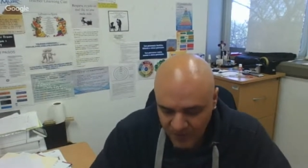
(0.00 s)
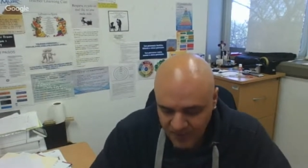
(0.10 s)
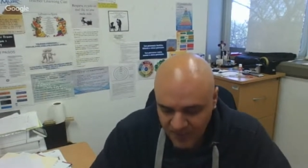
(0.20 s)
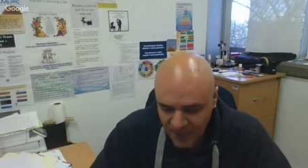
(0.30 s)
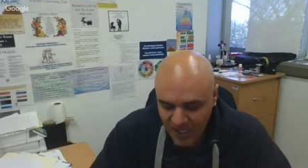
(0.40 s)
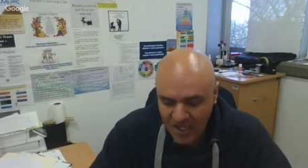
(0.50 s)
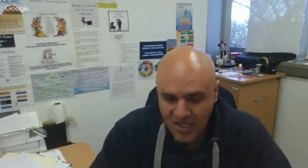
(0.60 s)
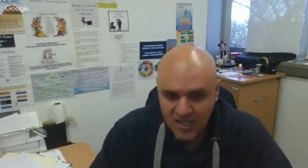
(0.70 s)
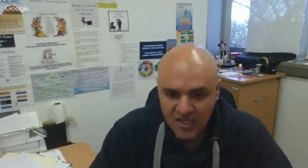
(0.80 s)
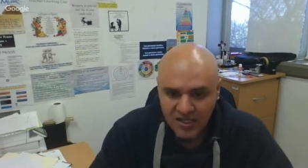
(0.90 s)
which
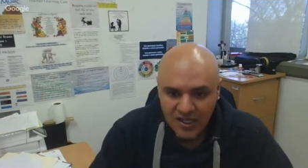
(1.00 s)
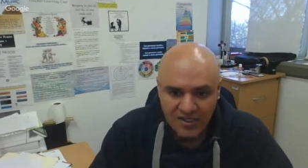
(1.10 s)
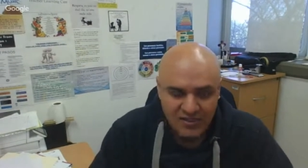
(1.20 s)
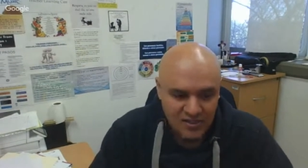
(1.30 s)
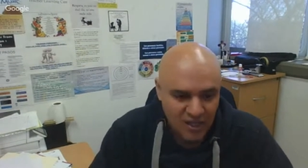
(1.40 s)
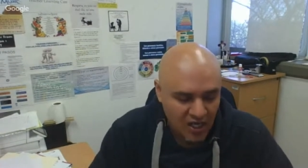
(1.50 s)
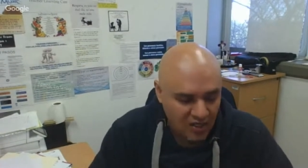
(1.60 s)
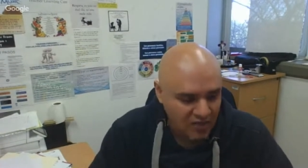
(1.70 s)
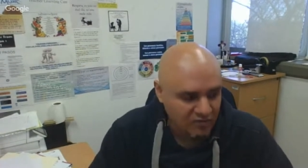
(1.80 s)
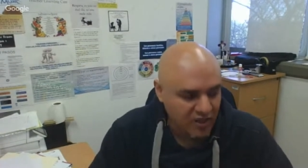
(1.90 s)
they get
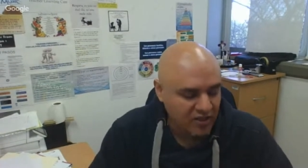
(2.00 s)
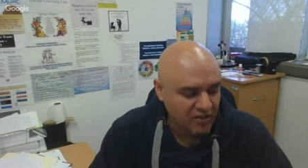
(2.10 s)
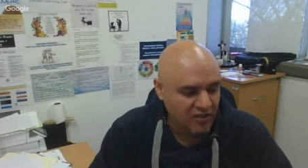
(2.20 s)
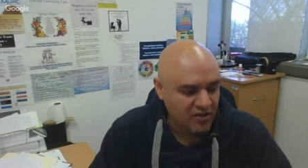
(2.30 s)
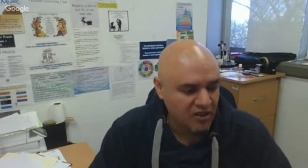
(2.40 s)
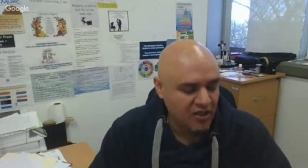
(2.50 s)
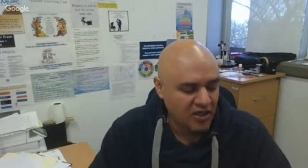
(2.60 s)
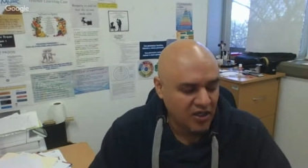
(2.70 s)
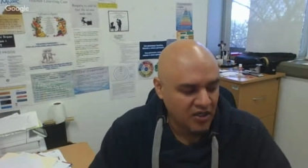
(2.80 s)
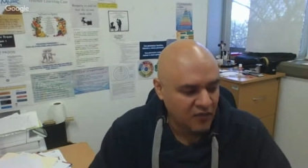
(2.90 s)
stuck regularly,
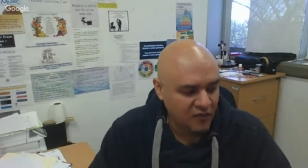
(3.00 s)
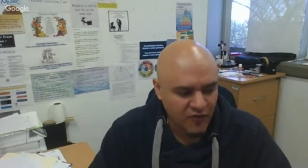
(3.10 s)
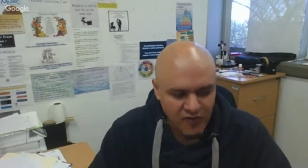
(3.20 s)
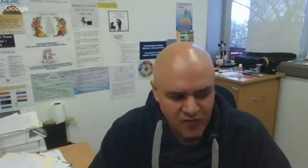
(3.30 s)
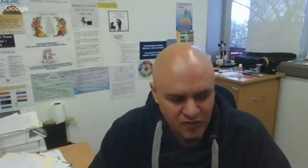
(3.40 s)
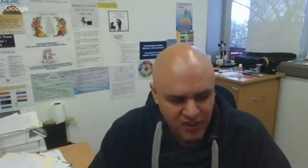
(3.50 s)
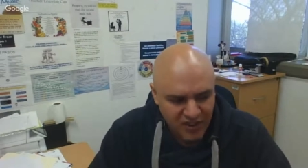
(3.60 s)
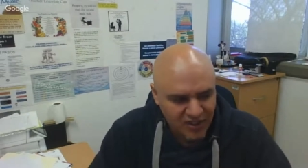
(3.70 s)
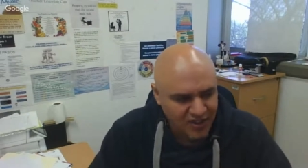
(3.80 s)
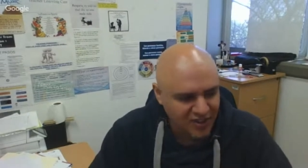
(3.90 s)
are
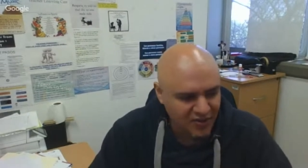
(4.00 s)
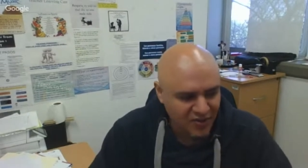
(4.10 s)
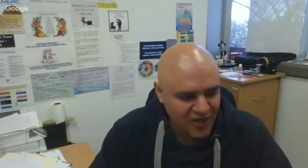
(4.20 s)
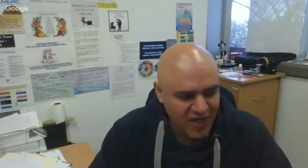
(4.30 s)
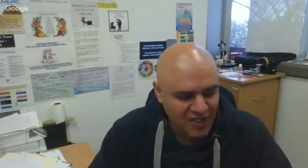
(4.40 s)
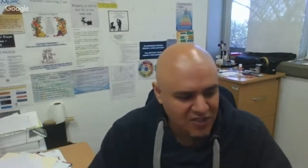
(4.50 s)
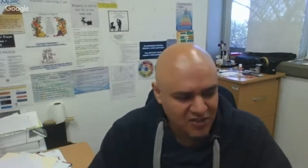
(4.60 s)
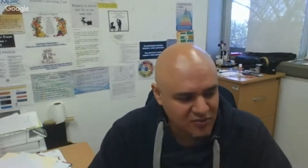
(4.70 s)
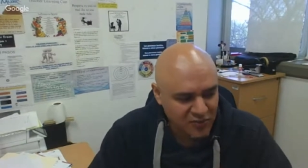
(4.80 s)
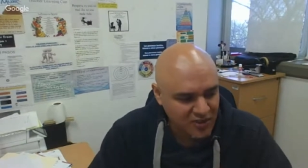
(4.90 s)
frustrated or
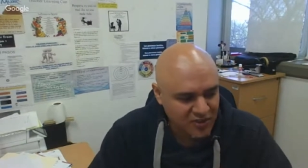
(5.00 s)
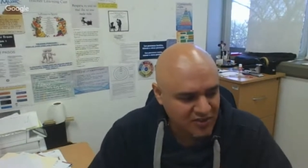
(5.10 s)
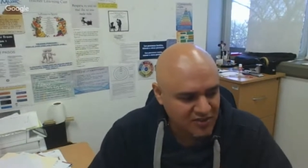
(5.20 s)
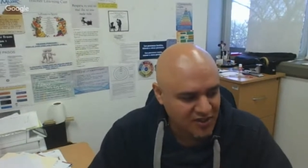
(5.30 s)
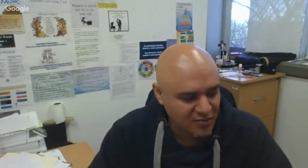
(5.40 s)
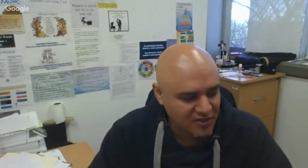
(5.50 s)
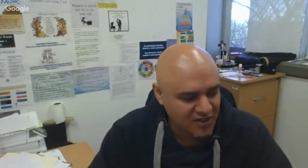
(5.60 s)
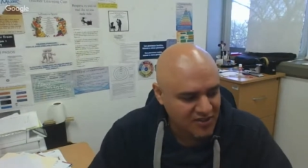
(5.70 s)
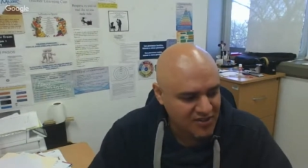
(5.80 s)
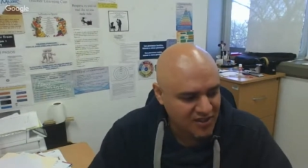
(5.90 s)
anxious because something
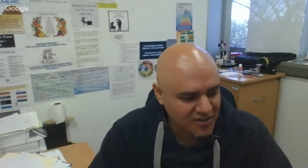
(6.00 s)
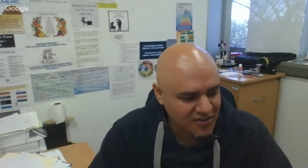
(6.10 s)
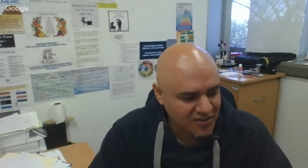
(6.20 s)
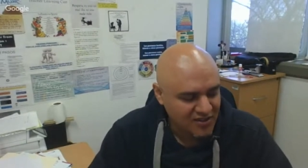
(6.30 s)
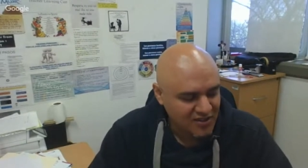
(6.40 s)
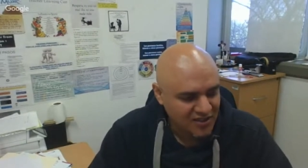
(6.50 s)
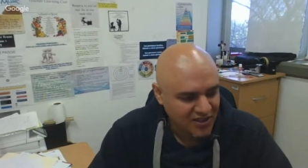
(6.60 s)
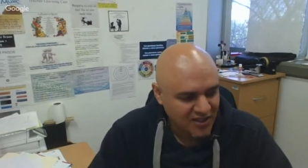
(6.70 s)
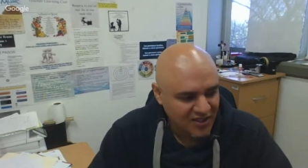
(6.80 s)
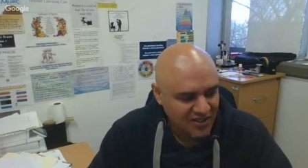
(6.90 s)
is not
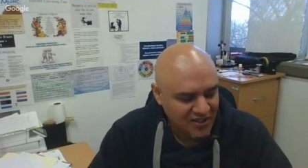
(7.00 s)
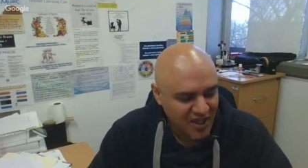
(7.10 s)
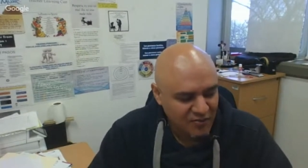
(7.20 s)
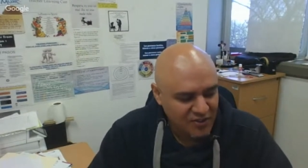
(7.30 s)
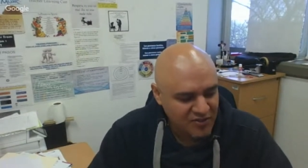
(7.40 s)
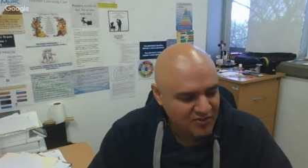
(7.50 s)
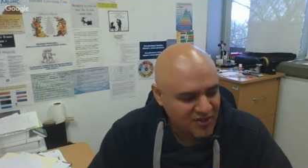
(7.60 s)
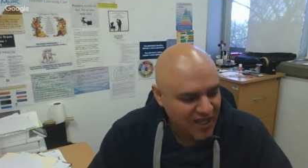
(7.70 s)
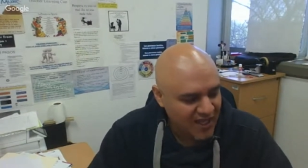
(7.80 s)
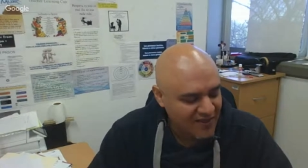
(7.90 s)
uh, coming to
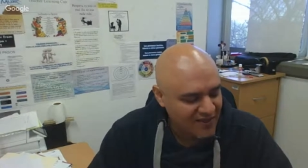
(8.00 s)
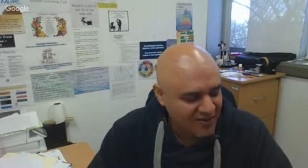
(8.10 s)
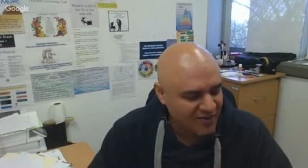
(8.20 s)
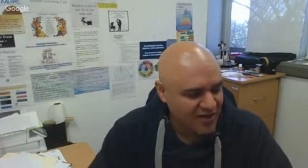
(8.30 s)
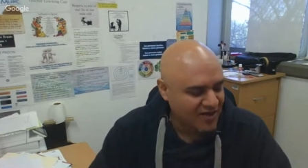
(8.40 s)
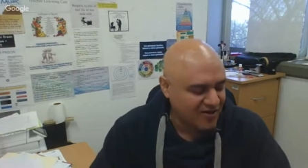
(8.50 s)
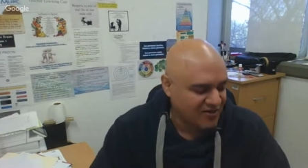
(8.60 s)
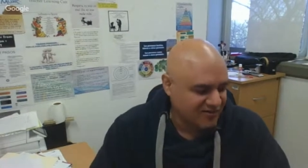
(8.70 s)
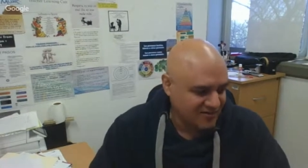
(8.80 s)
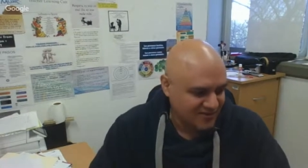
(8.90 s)
an end, or I don't
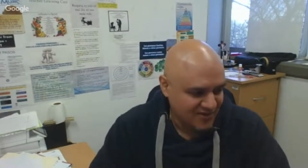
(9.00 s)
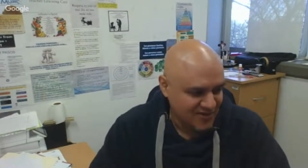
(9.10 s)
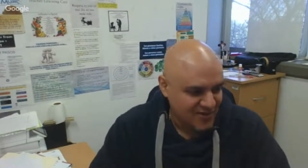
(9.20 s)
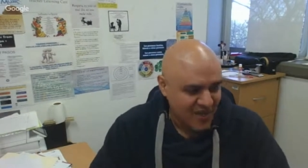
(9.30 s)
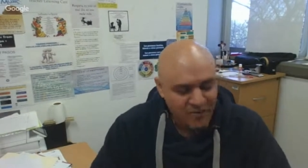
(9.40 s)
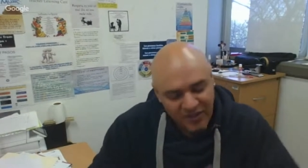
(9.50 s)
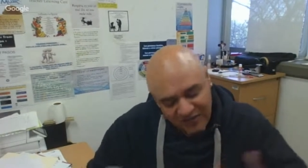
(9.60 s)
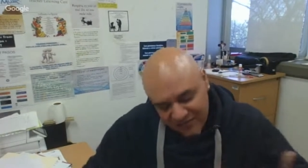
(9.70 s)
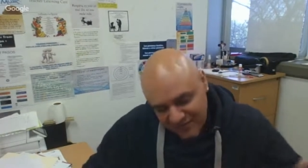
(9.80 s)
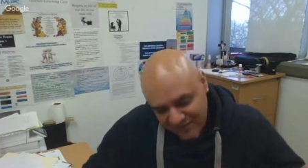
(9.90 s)
know? I
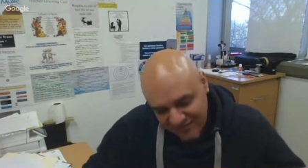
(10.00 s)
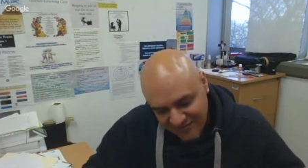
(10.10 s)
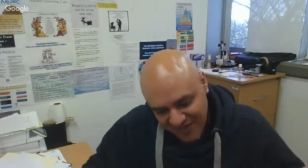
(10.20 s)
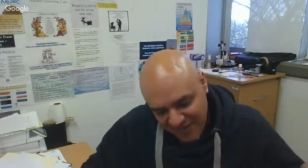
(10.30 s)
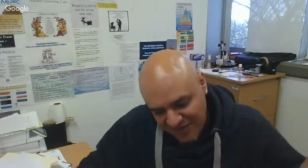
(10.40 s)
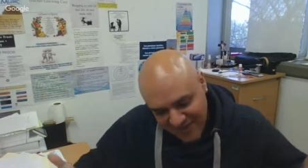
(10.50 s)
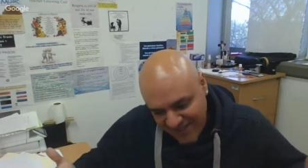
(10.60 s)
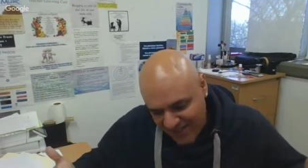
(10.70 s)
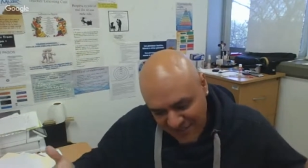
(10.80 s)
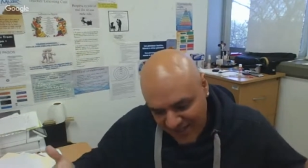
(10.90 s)
mean, I
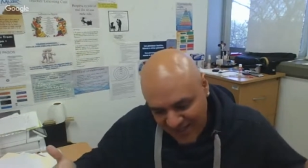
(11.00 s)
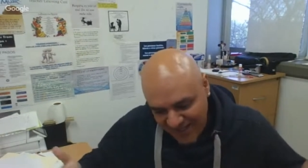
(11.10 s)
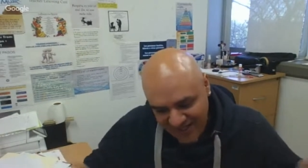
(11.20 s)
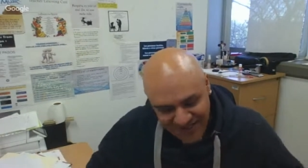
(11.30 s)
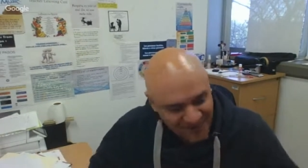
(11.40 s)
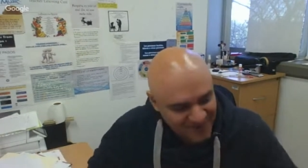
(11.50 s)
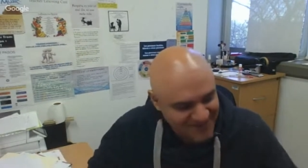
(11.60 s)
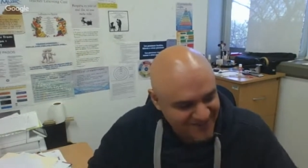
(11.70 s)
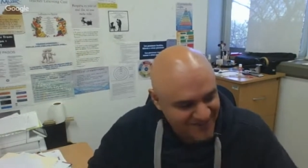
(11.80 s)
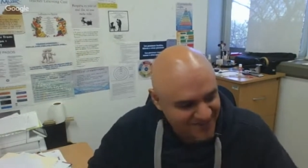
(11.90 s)
understand the beginning is
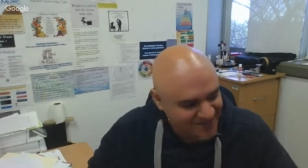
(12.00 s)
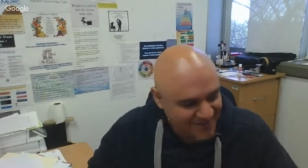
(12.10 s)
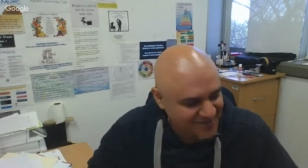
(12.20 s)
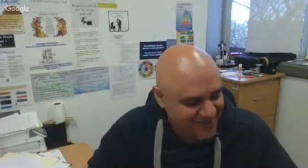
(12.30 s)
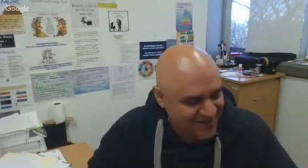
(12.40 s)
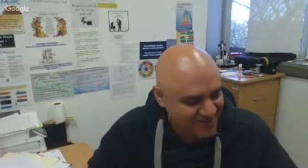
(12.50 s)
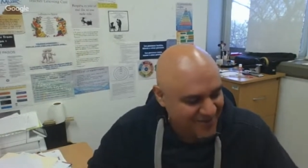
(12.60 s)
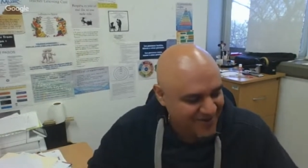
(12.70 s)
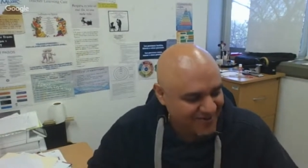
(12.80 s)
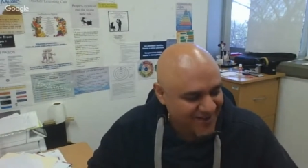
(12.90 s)
always it's always the hard
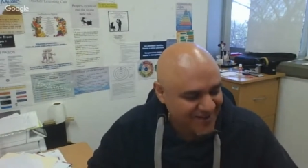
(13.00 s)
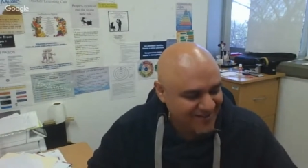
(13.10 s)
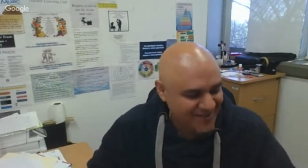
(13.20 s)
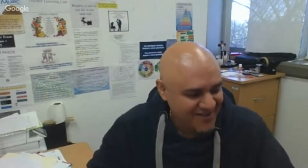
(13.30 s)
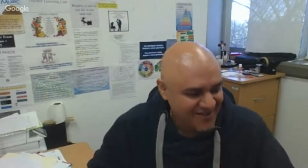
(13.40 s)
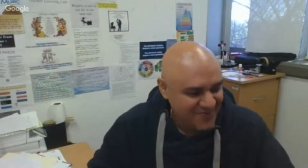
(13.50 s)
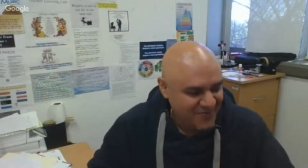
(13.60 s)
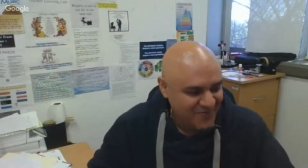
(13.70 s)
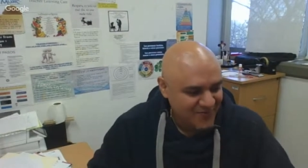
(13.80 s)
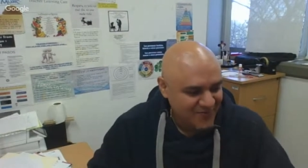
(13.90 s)
part, right?
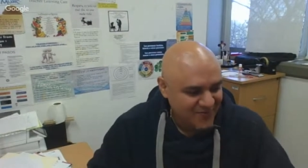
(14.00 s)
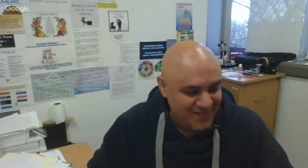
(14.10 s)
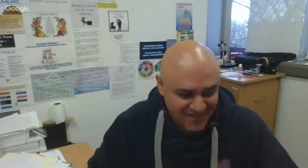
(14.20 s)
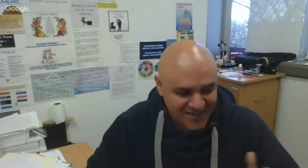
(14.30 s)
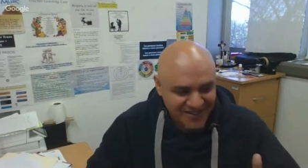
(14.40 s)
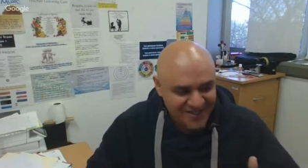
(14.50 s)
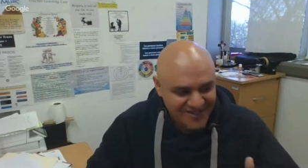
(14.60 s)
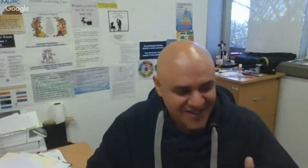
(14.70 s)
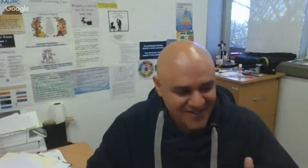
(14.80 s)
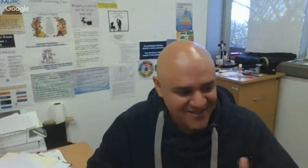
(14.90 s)
Is it in this
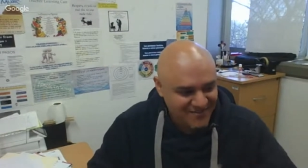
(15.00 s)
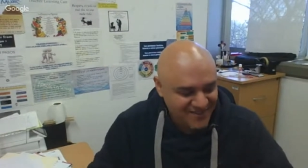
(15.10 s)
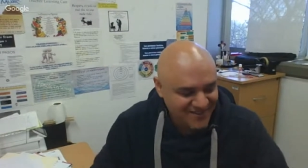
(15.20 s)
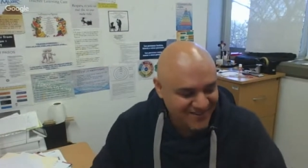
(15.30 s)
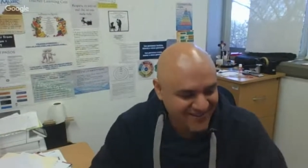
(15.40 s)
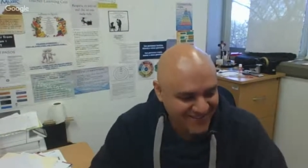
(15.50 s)
case? I mean,